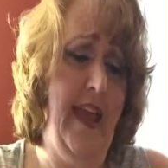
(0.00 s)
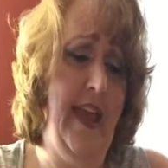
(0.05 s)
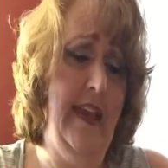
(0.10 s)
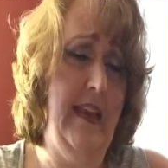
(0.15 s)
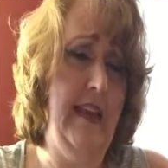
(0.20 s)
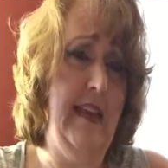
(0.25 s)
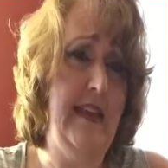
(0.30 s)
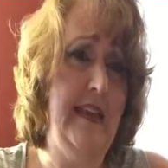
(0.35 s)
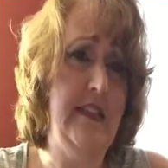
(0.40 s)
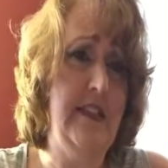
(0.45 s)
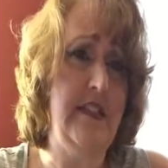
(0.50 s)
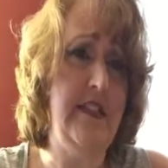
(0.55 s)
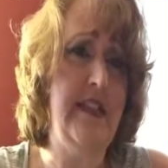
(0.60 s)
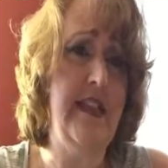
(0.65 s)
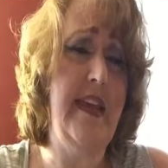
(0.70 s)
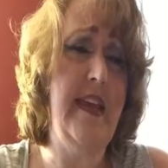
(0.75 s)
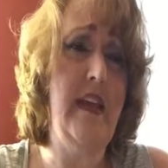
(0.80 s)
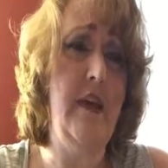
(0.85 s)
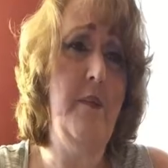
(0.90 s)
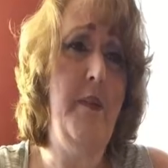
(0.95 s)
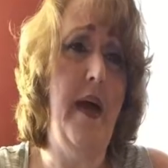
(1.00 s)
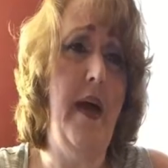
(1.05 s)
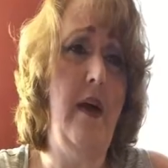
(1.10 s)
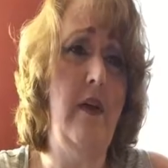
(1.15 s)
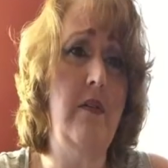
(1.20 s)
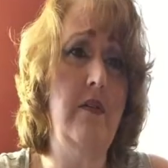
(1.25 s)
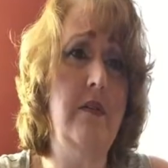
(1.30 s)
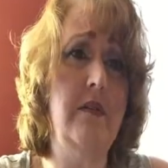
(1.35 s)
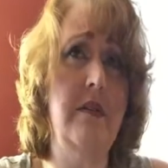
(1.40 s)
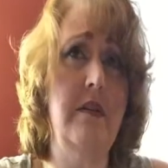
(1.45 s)
aliens. Think
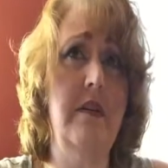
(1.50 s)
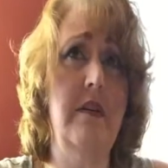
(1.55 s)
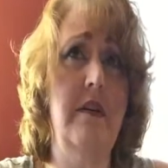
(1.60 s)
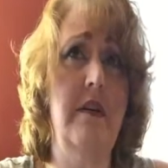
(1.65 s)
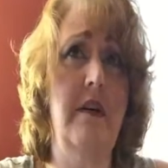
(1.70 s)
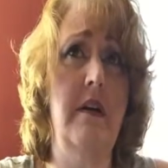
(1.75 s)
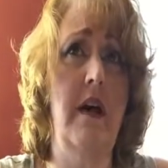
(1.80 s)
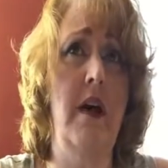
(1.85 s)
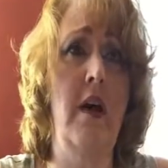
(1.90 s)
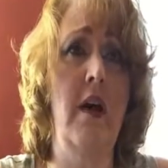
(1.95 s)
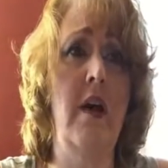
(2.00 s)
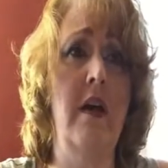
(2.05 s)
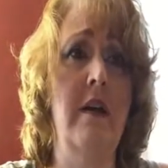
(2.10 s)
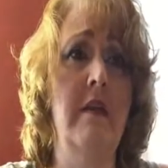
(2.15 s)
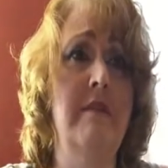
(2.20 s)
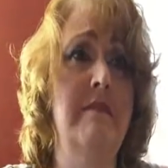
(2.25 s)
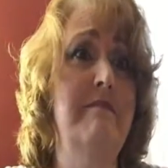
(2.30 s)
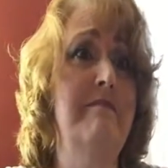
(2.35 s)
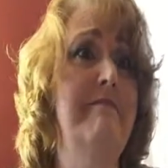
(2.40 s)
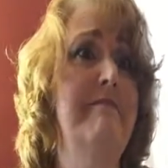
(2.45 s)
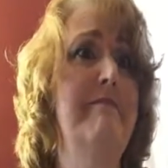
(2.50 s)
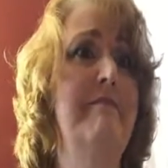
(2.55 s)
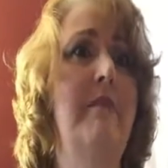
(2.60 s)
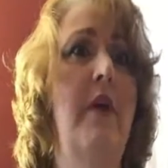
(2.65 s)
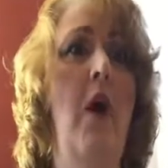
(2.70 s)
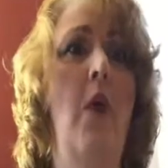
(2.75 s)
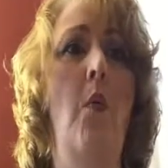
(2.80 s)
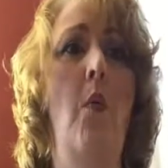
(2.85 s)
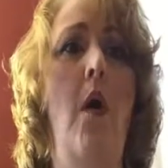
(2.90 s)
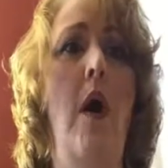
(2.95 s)
about a
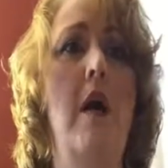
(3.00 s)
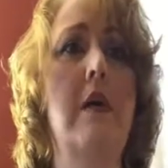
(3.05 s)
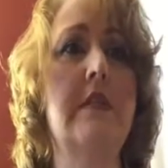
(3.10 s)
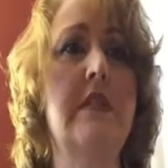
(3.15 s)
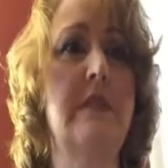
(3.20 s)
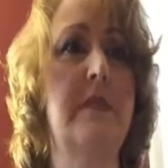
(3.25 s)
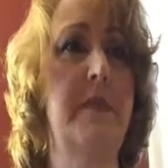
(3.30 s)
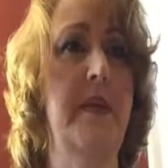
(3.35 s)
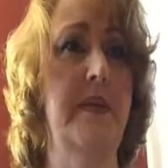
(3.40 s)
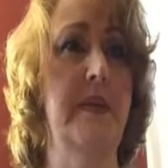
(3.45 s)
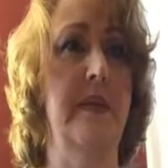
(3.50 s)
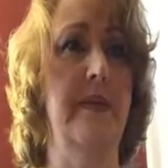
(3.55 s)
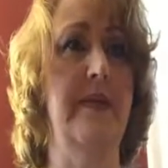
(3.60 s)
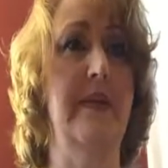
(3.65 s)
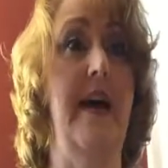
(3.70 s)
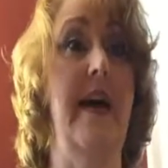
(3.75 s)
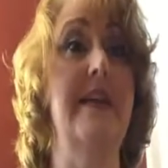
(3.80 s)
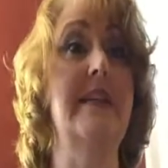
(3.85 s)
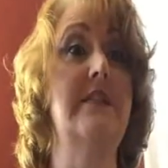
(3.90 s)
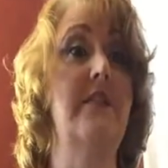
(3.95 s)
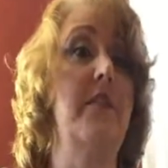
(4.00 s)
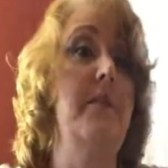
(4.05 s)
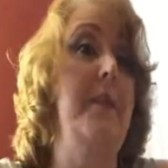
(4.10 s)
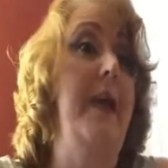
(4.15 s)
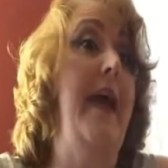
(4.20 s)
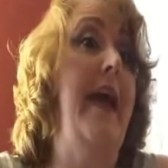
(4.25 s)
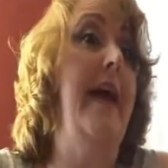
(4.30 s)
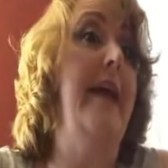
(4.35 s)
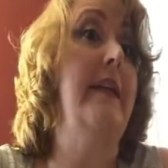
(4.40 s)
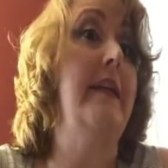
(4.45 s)
wasp that's the size of a
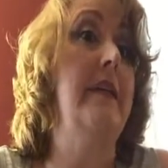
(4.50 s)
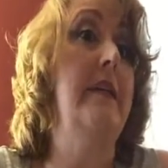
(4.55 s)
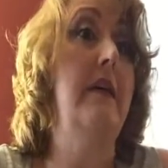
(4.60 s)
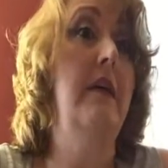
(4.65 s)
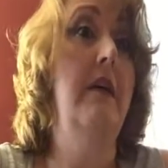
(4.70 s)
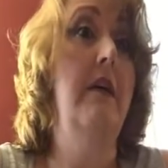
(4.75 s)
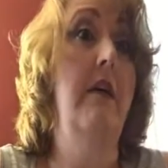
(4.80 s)
man,